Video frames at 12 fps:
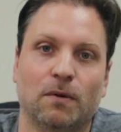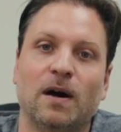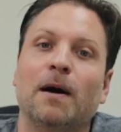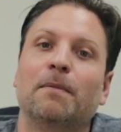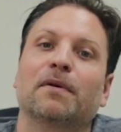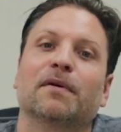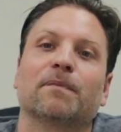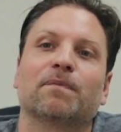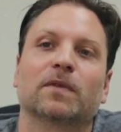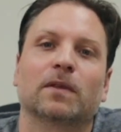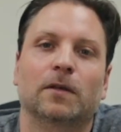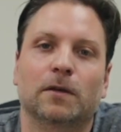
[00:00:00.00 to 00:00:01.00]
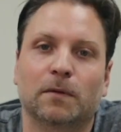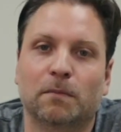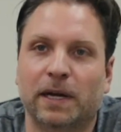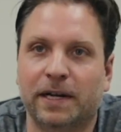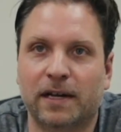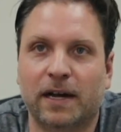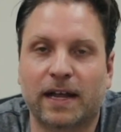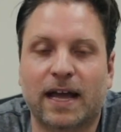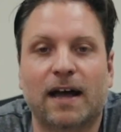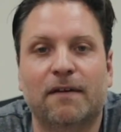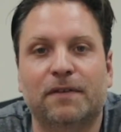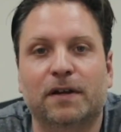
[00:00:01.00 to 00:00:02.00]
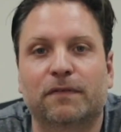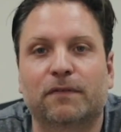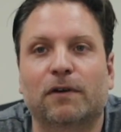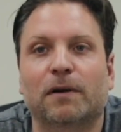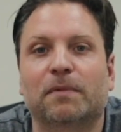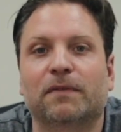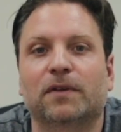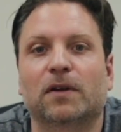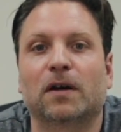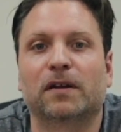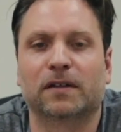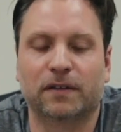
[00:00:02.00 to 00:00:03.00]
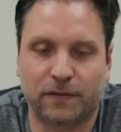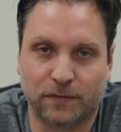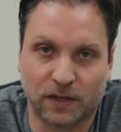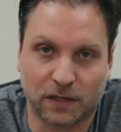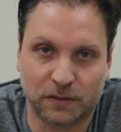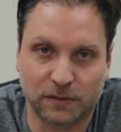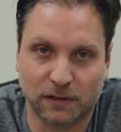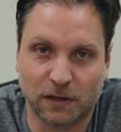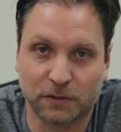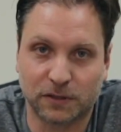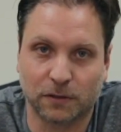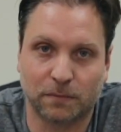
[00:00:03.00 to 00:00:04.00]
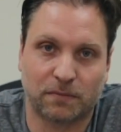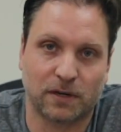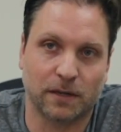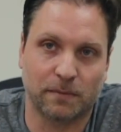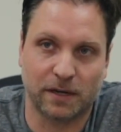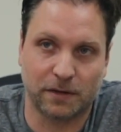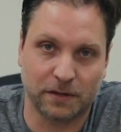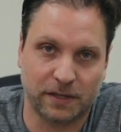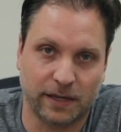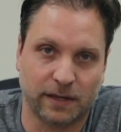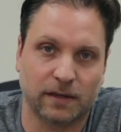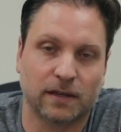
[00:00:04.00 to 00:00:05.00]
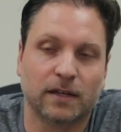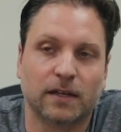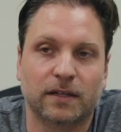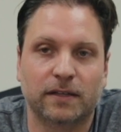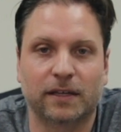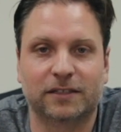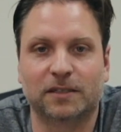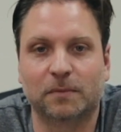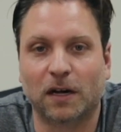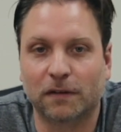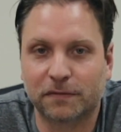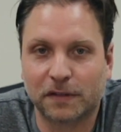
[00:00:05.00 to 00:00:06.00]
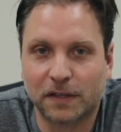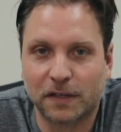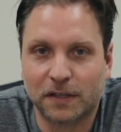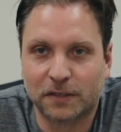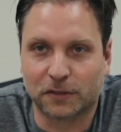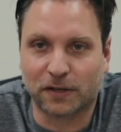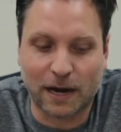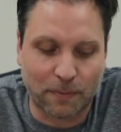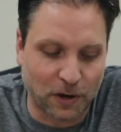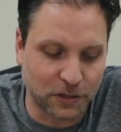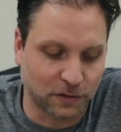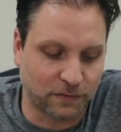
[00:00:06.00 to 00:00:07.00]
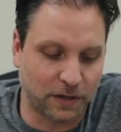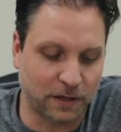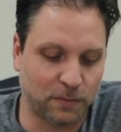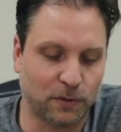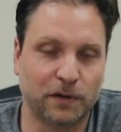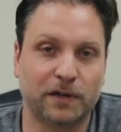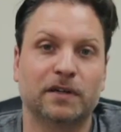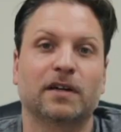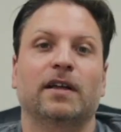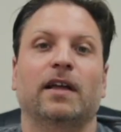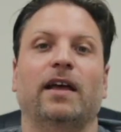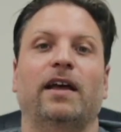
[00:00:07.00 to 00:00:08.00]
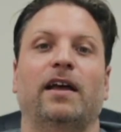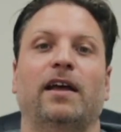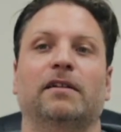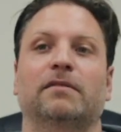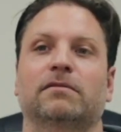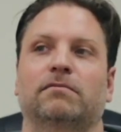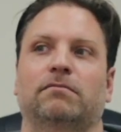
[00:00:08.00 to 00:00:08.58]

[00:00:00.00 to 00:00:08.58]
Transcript: up, you might not have enough grip if you've gone too low. So probably better to take some off. So tire pressure, very important, and